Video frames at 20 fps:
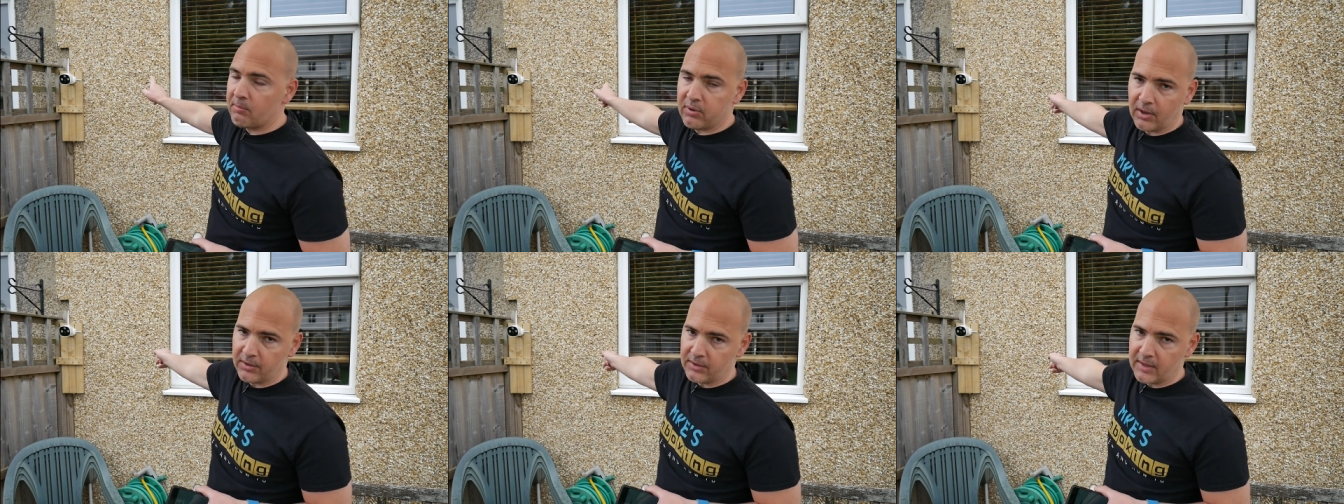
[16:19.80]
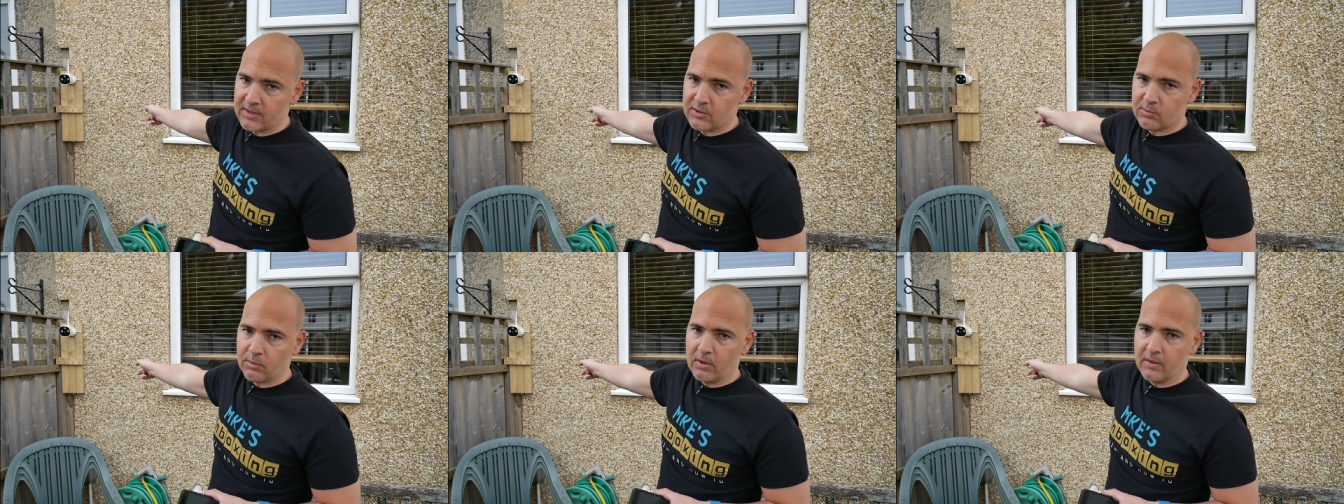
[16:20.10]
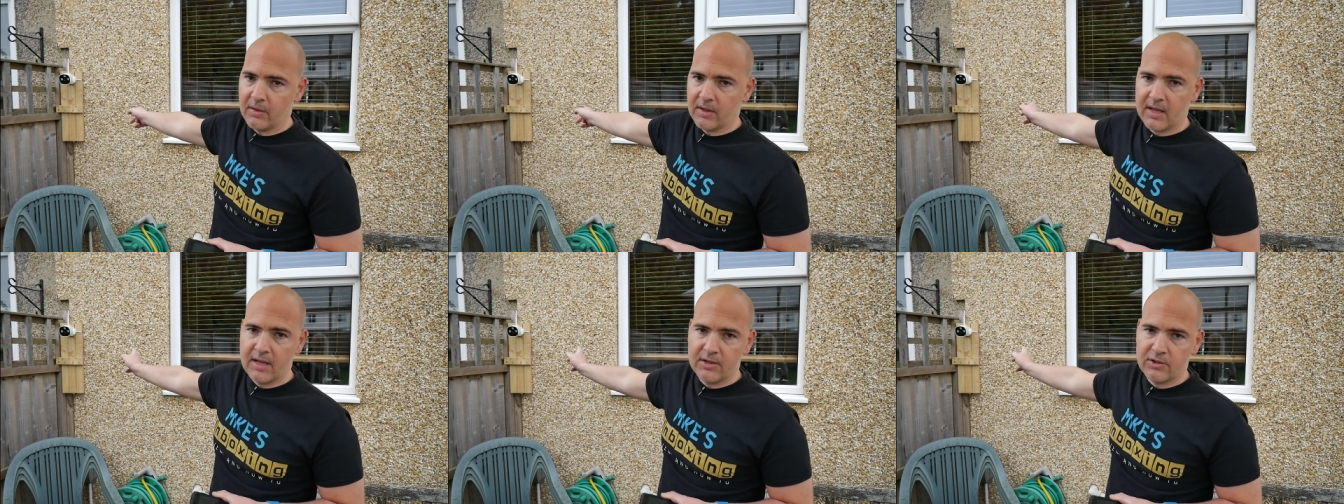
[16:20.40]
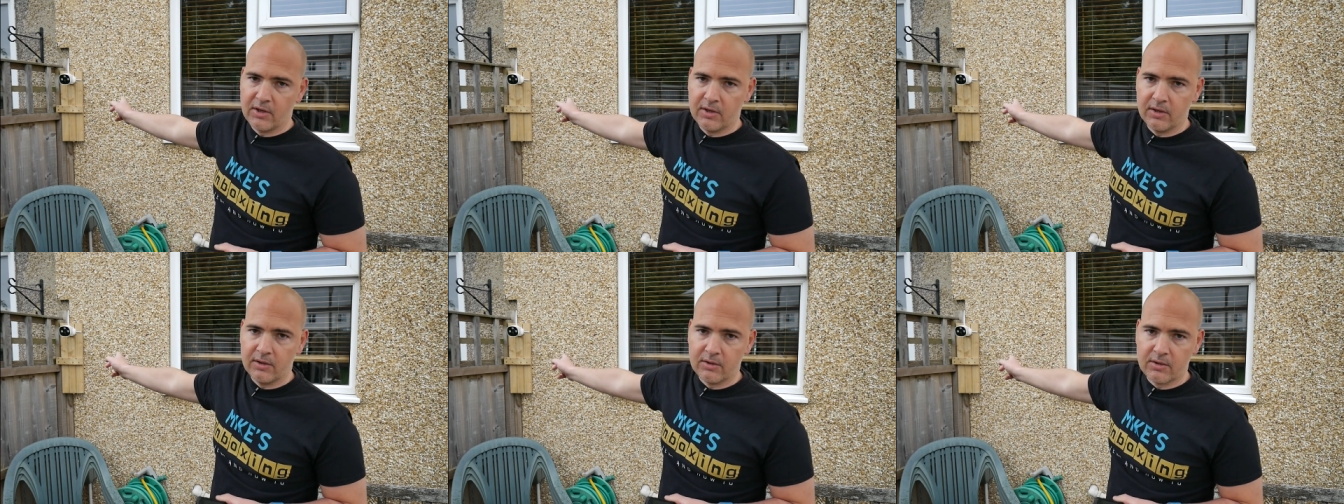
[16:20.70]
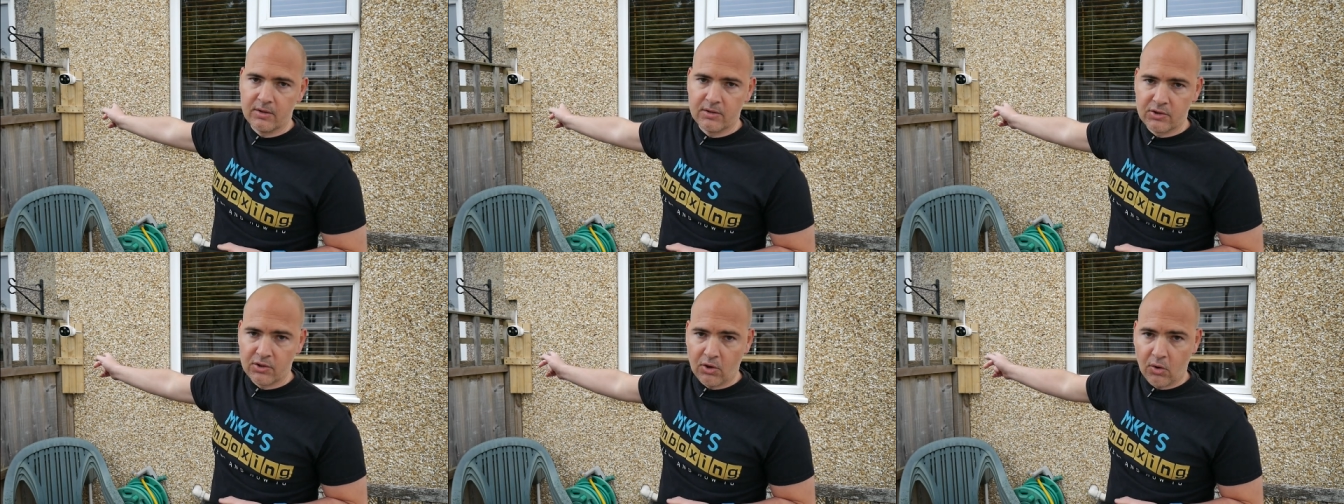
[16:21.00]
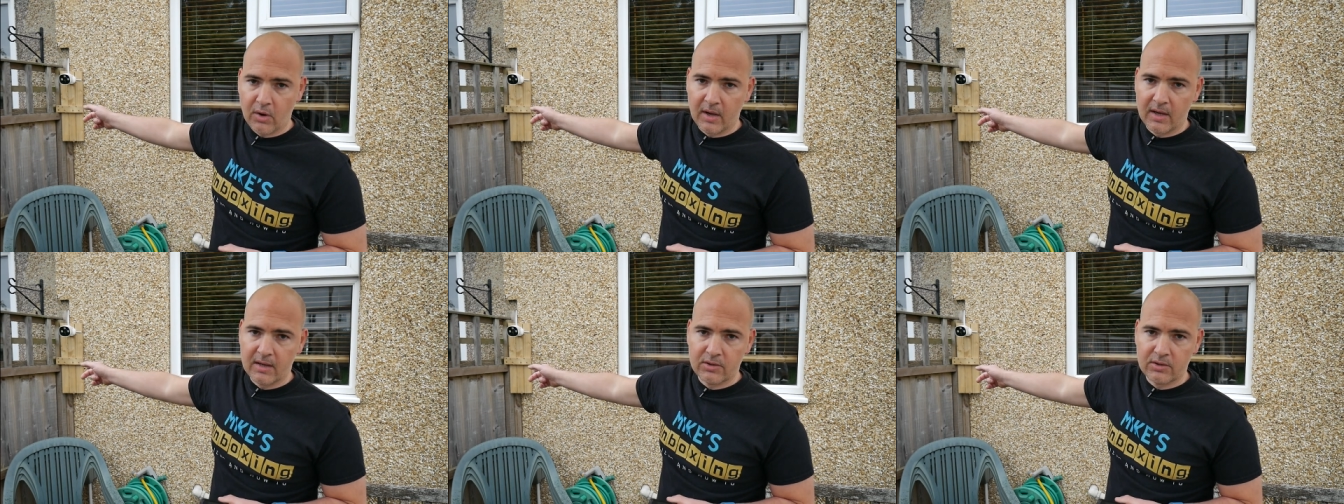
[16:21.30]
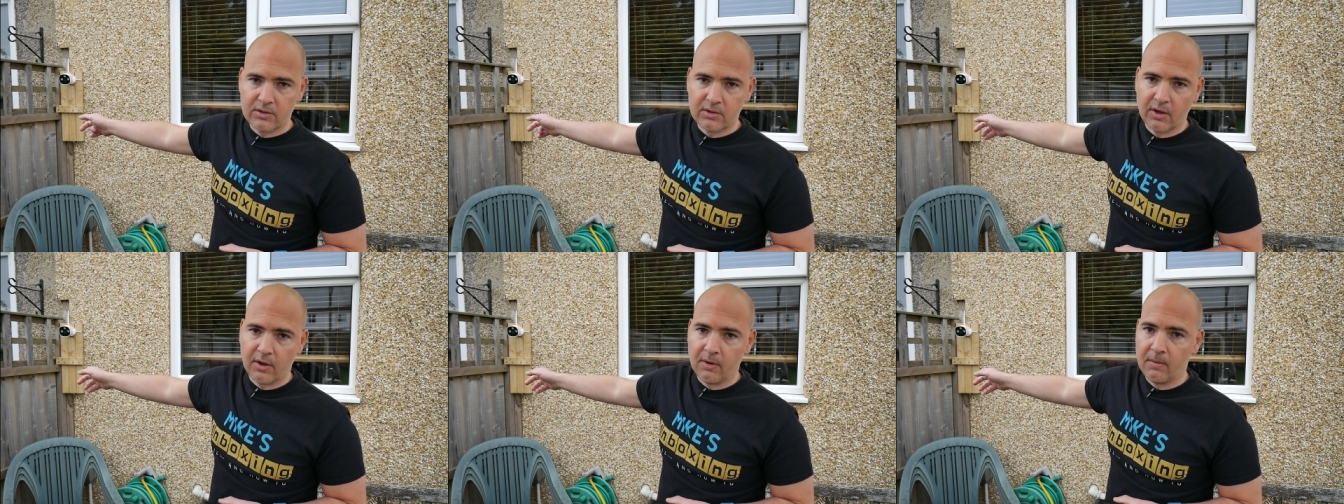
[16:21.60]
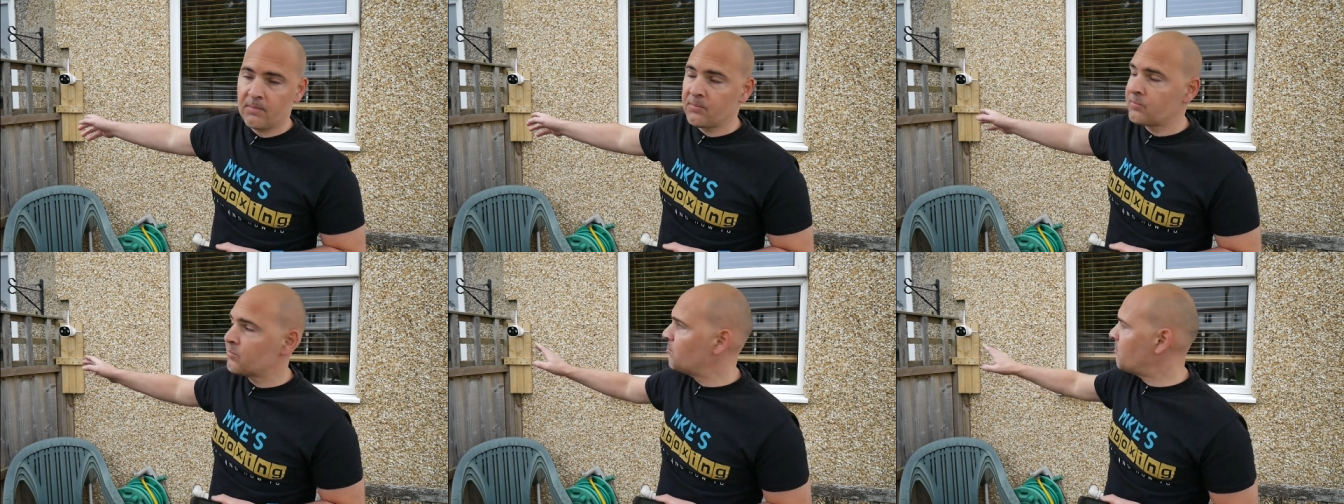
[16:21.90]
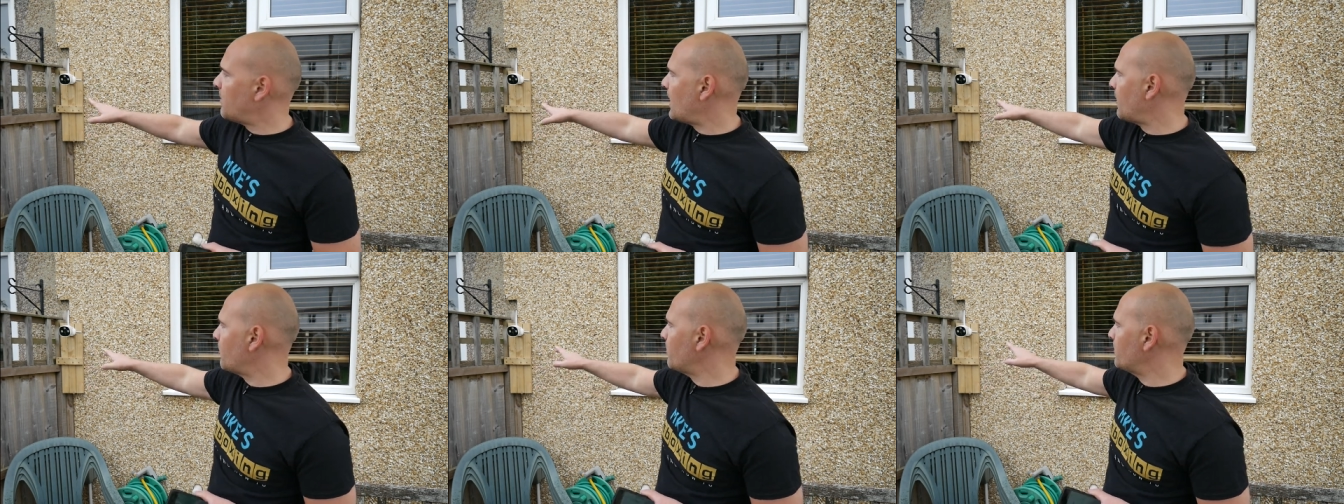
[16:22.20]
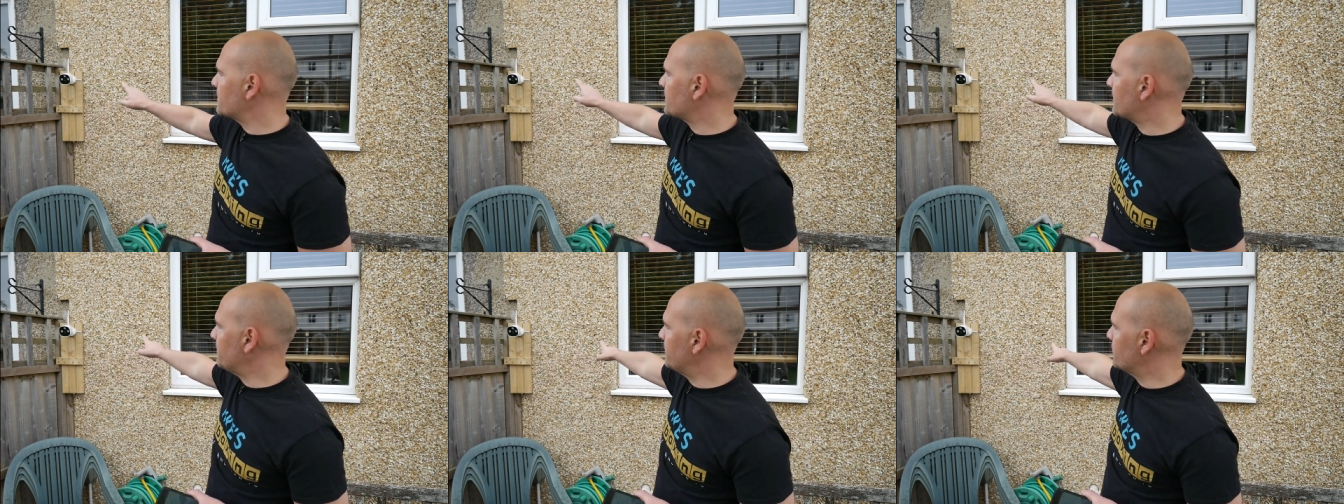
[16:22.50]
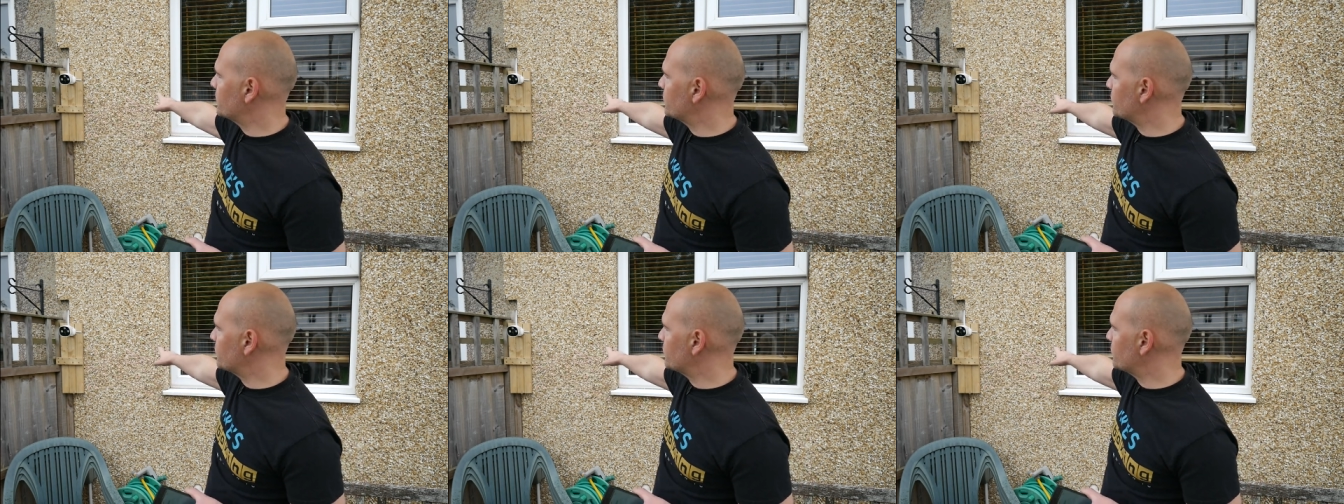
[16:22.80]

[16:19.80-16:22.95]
plugged it into one of the kitchen sockets, so power is coming